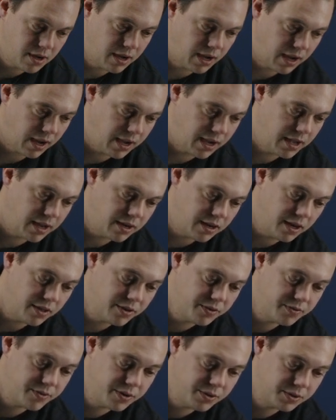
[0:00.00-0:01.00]
and
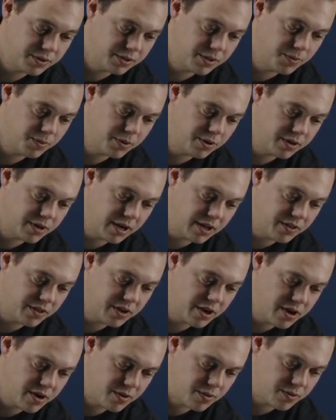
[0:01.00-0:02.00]
other folks that work on the
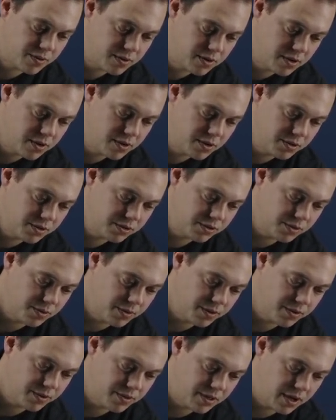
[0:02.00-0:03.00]
go. So
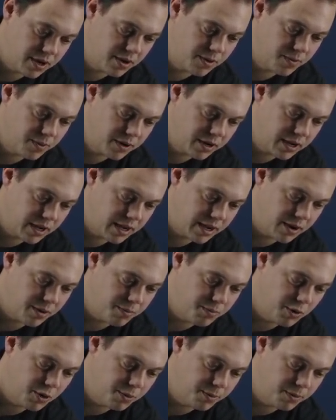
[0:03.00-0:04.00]
whether they are working out
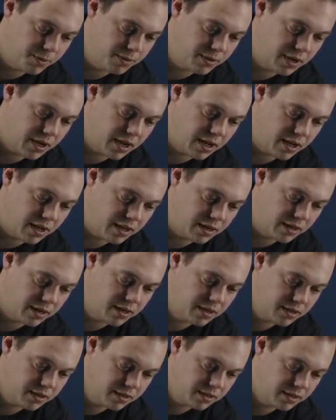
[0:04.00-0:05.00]
mobile
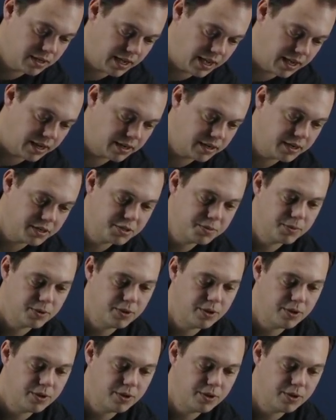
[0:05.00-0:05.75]
at customer